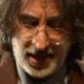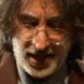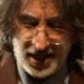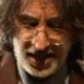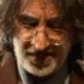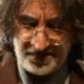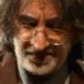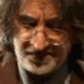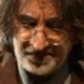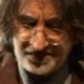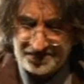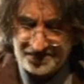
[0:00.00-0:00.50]

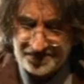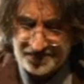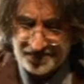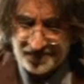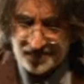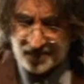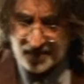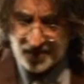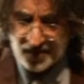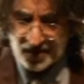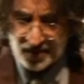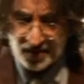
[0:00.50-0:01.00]
Um,
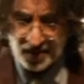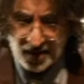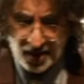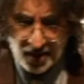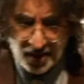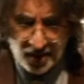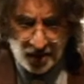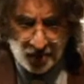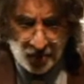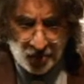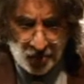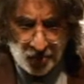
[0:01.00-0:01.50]

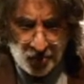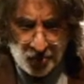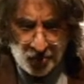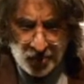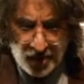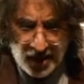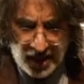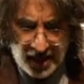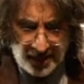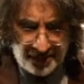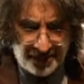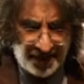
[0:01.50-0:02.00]

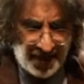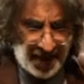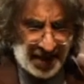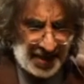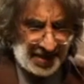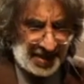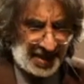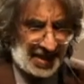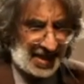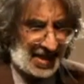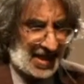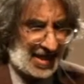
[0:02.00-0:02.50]
um
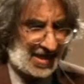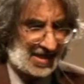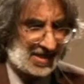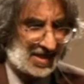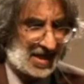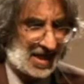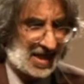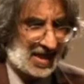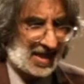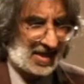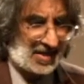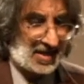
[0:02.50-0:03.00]
and and,
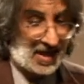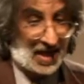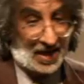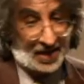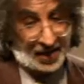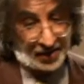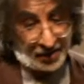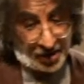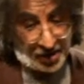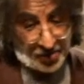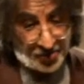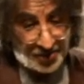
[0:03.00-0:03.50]
and
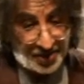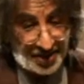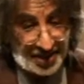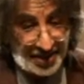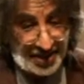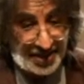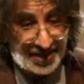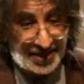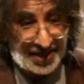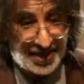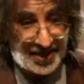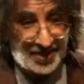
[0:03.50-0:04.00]
uh, along
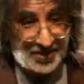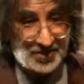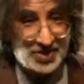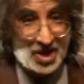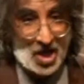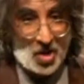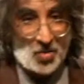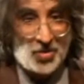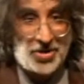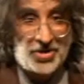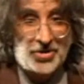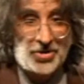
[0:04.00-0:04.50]
with Ian Ayres,
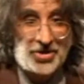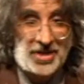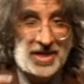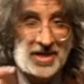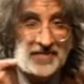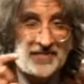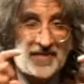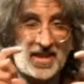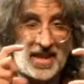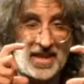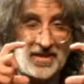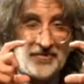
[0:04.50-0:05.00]
we could
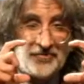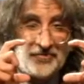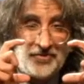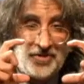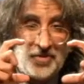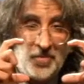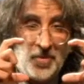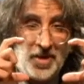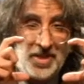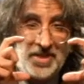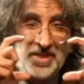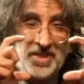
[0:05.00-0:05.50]
give
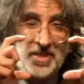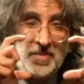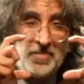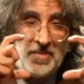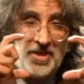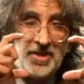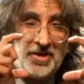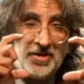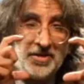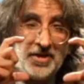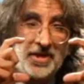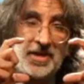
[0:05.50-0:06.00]
everyone in
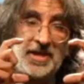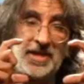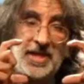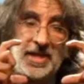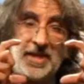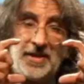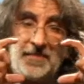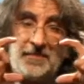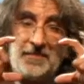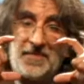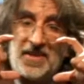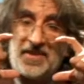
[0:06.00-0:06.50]

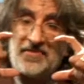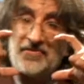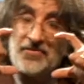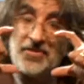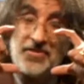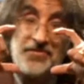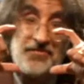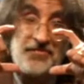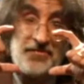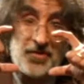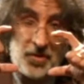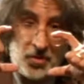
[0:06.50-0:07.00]
America,
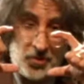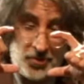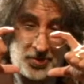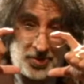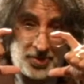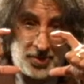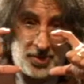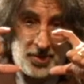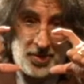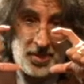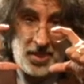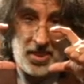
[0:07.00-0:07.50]
every
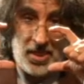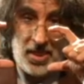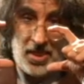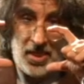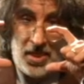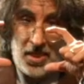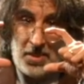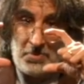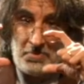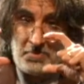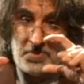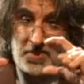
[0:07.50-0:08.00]
voter,
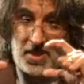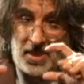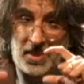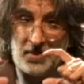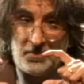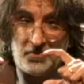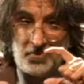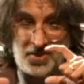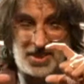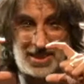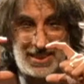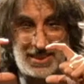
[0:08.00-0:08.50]

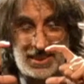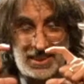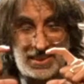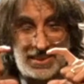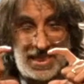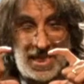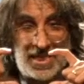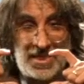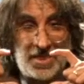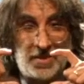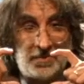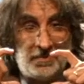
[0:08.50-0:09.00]
um, we could
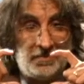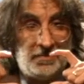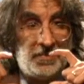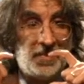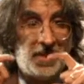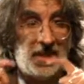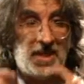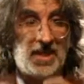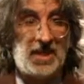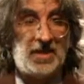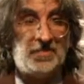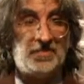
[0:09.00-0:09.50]
send them
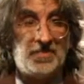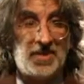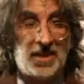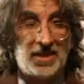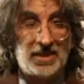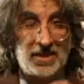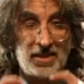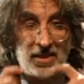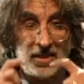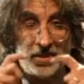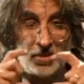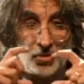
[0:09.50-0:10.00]

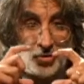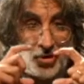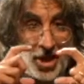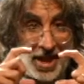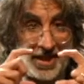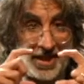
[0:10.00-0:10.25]
a little